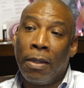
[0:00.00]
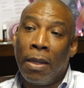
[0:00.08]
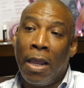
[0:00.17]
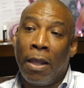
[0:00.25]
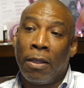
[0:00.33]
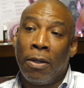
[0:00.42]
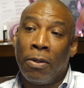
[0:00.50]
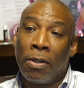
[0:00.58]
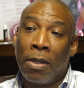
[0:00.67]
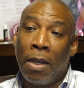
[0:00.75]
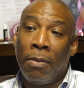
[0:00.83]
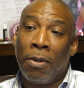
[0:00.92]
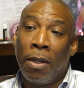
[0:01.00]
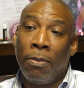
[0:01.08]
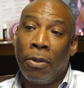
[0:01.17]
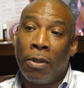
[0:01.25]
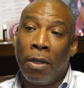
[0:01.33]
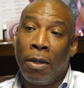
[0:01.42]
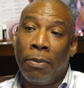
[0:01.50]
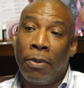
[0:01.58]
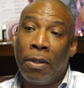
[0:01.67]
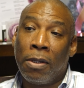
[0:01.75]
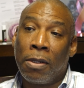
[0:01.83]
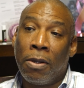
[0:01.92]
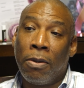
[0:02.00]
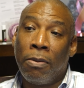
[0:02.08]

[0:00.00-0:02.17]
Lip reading: after your same chemotherapy. So